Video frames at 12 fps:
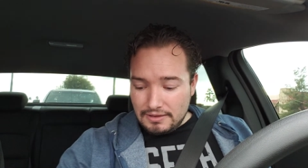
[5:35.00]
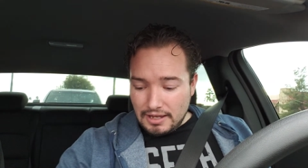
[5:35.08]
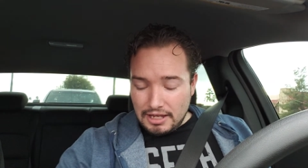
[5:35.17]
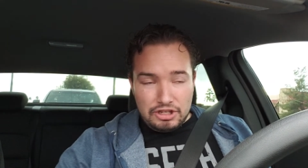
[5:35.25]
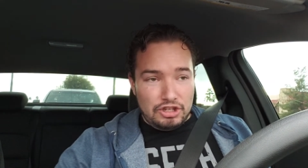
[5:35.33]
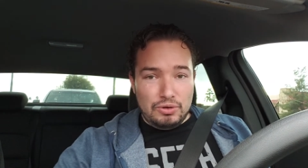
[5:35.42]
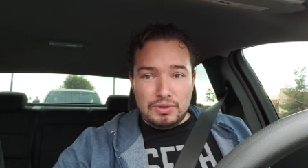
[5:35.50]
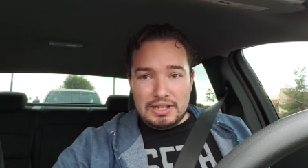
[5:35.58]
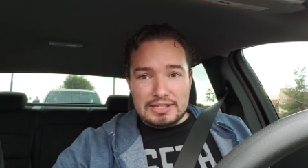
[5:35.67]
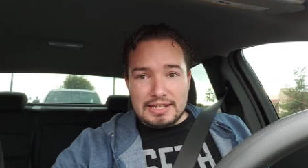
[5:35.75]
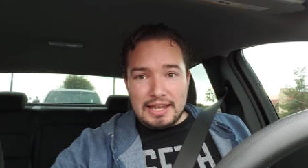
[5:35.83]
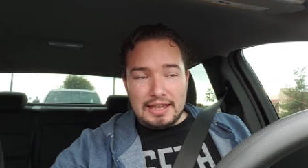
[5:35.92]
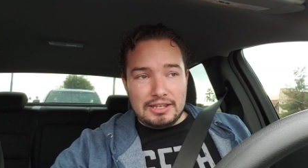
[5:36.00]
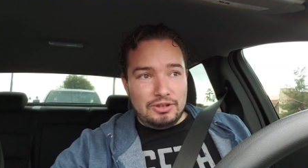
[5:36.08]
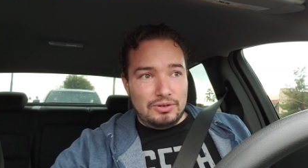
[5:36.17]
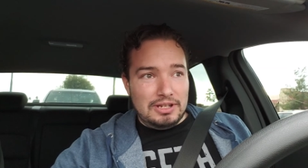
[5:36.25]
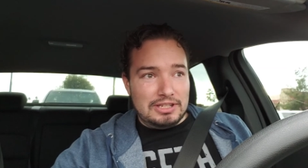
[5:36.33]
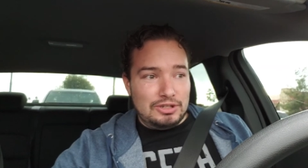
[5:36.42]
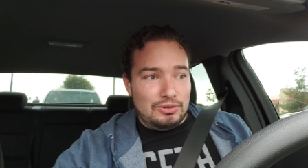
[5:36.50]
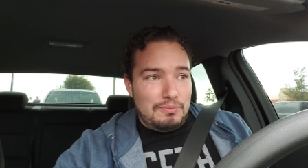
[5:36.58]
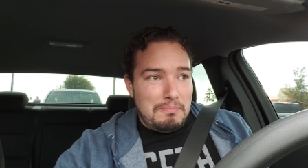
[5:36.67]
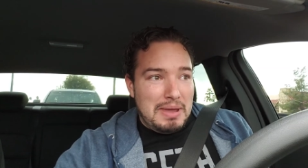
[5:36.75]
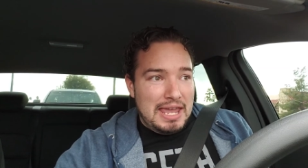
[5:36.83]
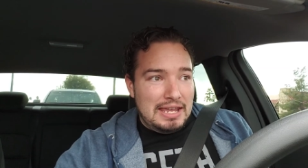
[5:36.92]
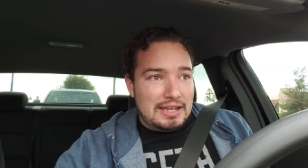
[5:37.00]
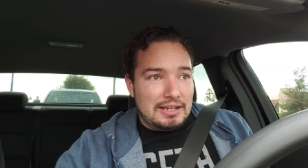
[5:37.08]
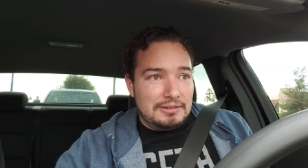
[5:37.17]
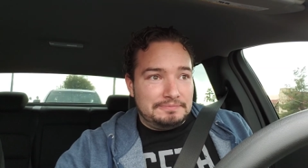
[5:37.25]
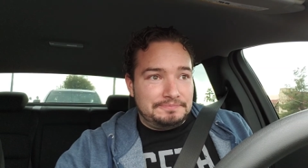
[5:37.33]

and you need to make